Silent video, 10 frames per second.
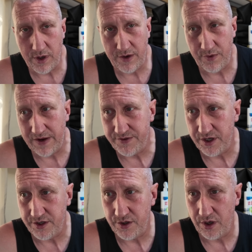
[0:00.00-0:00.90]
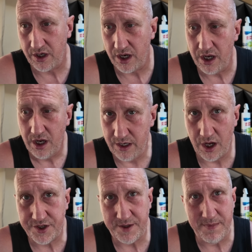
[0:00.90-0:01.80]
if we have to do like a
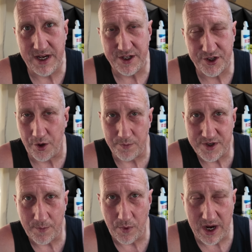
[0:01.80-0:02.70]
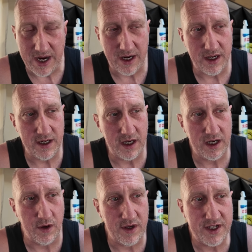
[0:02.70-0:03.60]
last minute stop somewhere,
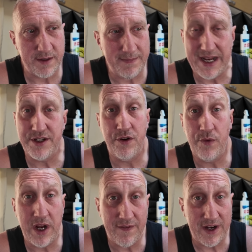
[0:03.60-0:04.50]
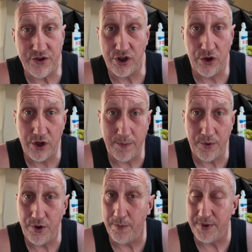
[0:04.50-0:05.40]
it doesn't matter if we have electric hookup
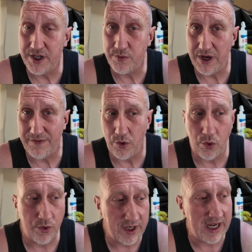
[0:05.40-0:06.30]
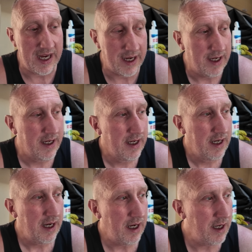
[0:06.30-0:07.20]
or not because we'll have all the gear.
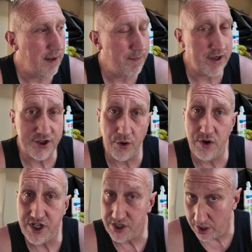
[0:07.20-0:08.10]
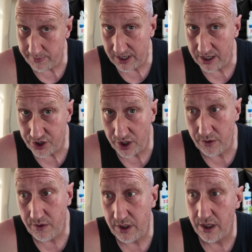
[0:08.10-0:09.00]
But storage is going to be an
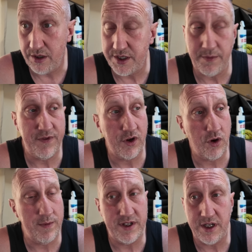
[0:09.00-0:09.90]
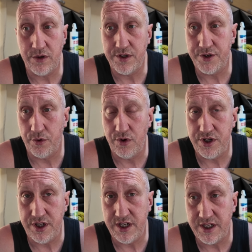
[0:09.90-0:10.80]
issue. Some of you have commented on
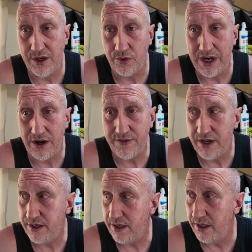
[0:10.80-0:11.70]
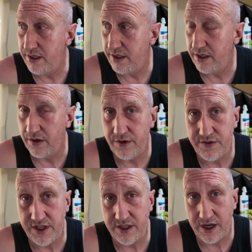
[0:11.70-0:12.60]
storage in this little caravan, and you've
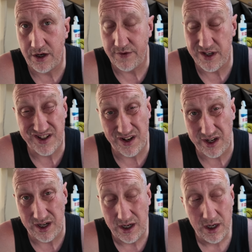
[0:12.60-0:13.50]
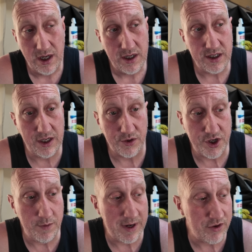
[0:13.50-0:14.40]
seen the caravan. It's tiny. It's a little
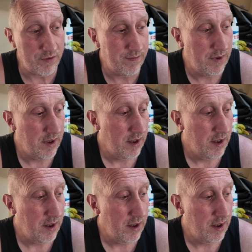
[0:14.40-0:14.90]
2-bedroom.